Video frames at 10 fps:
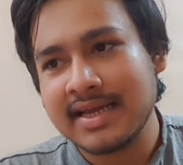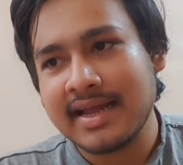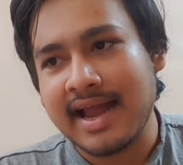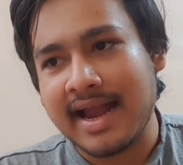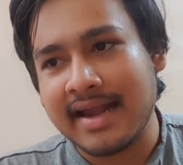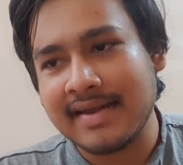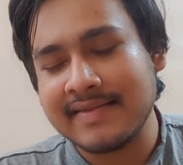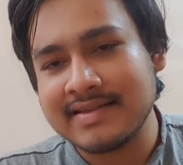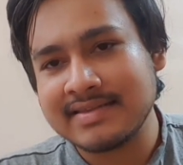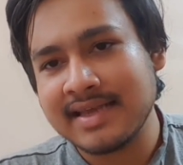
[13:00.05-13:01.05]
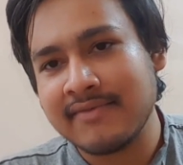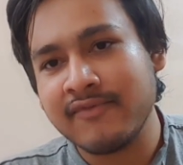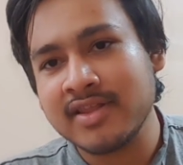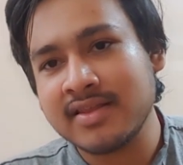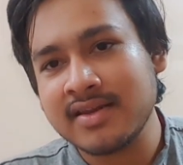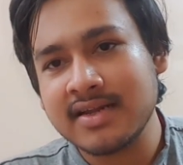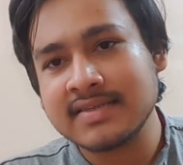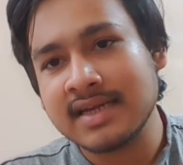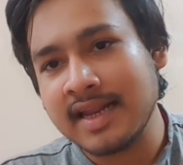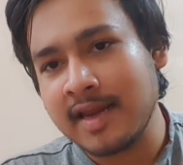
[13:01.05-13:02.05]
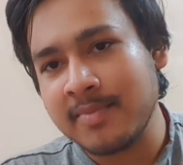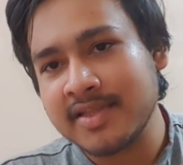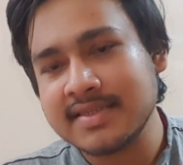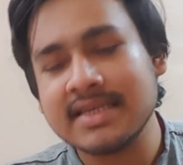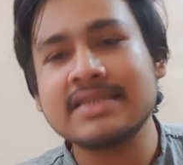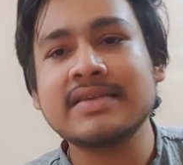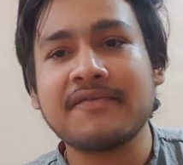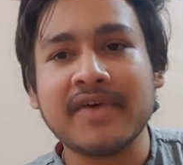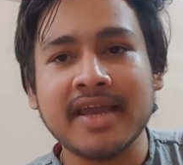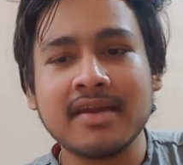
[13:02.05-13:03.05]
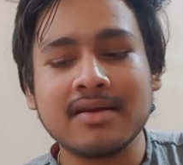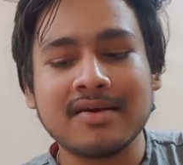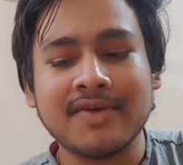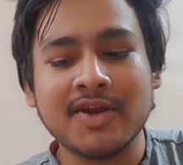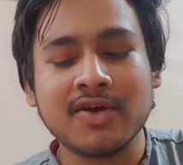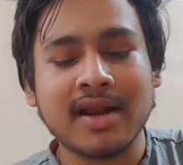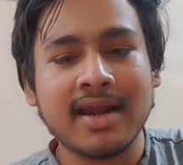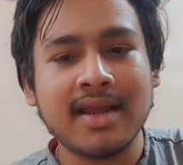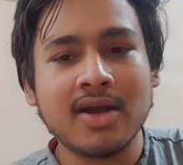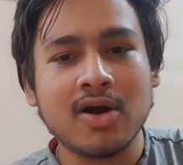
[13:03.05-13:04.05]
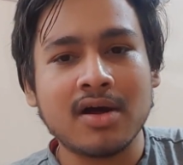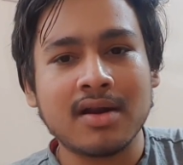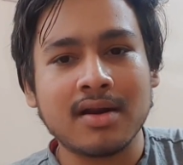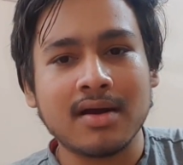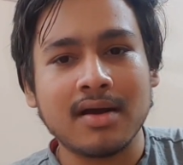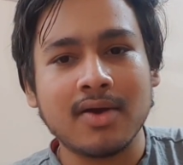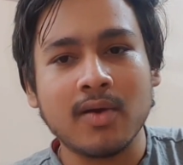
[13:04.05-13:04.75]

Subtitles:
and they say within city limits is fine when you're riding or going